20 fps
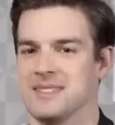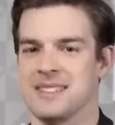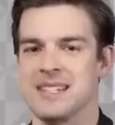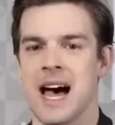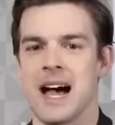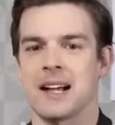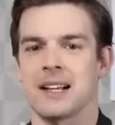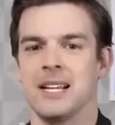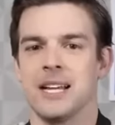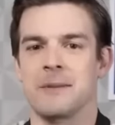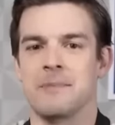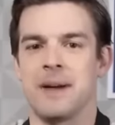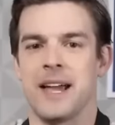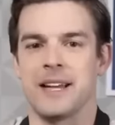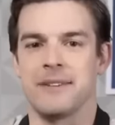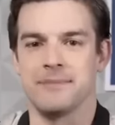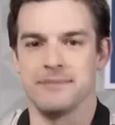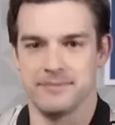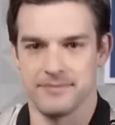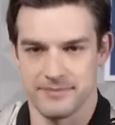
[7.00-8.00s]
not
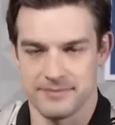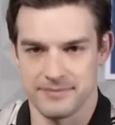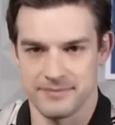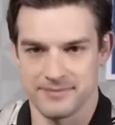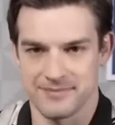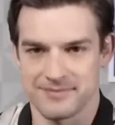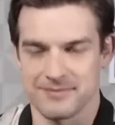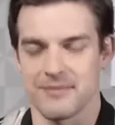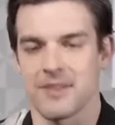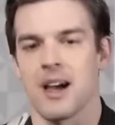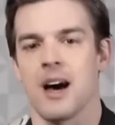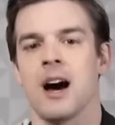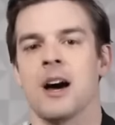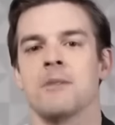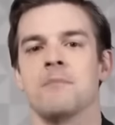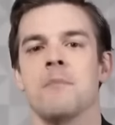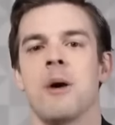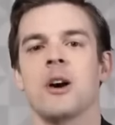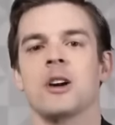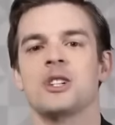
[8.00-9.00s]
clickbait.
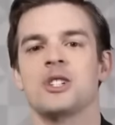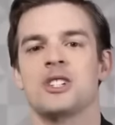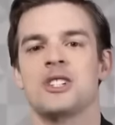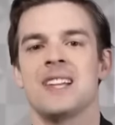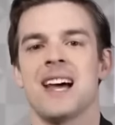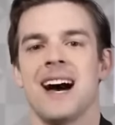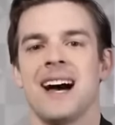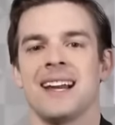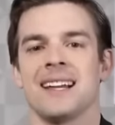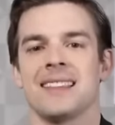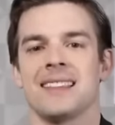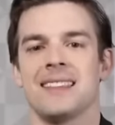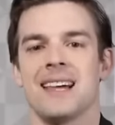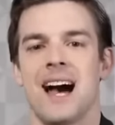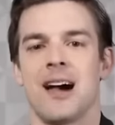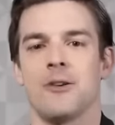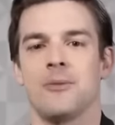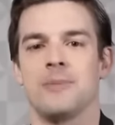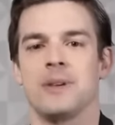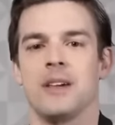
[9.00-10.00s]
On March 9th,
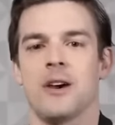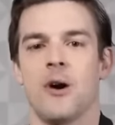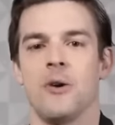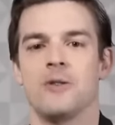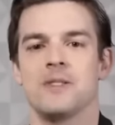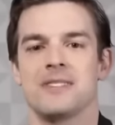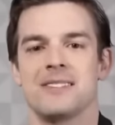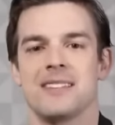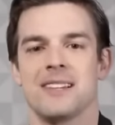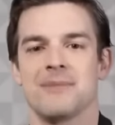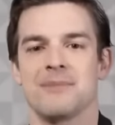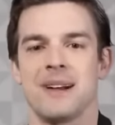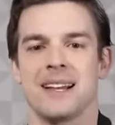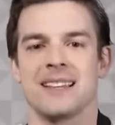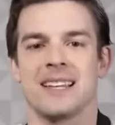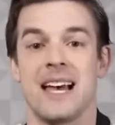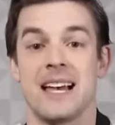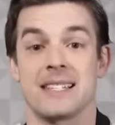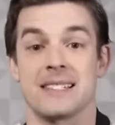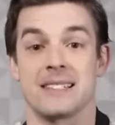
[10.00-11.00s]
I will be hosting my
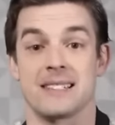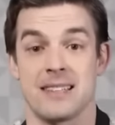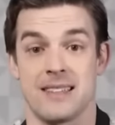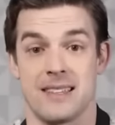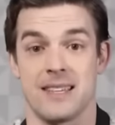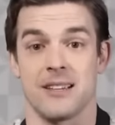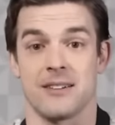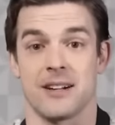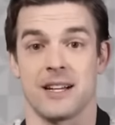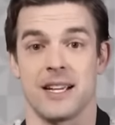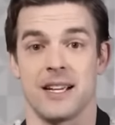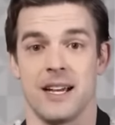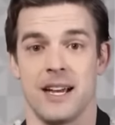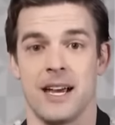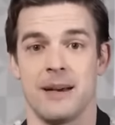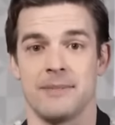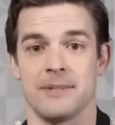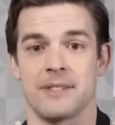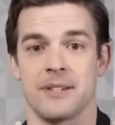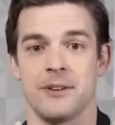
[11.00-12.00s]
last theory
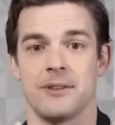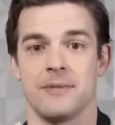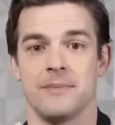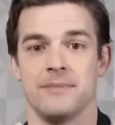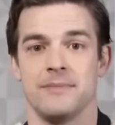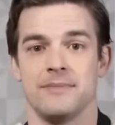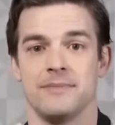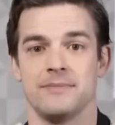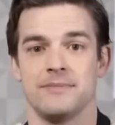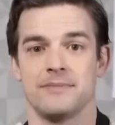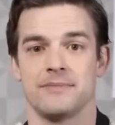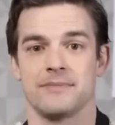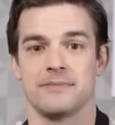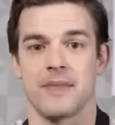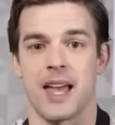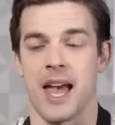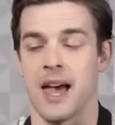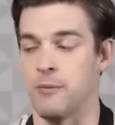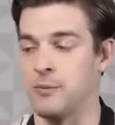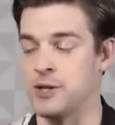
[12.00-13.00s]
episode,
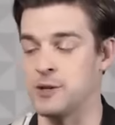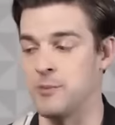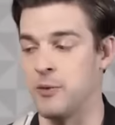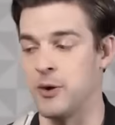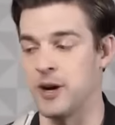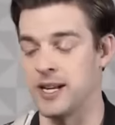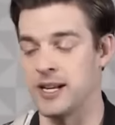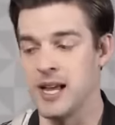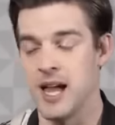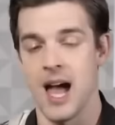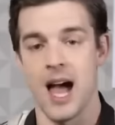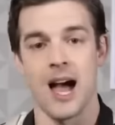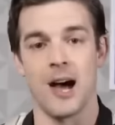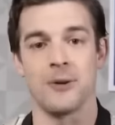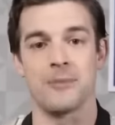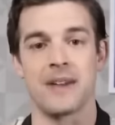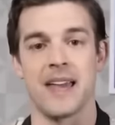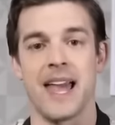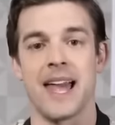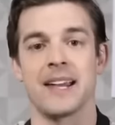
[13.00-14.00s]
at which point
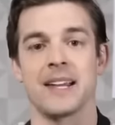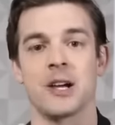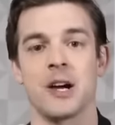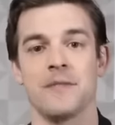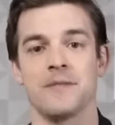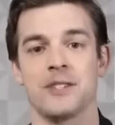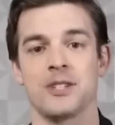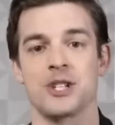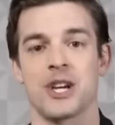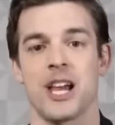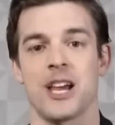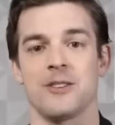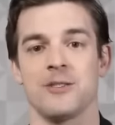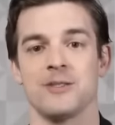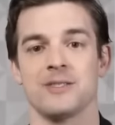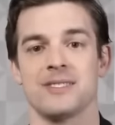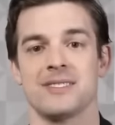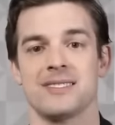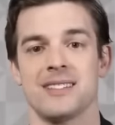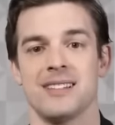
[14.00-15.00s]
I'll be handing off the
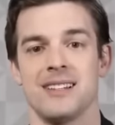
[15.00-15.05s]
channels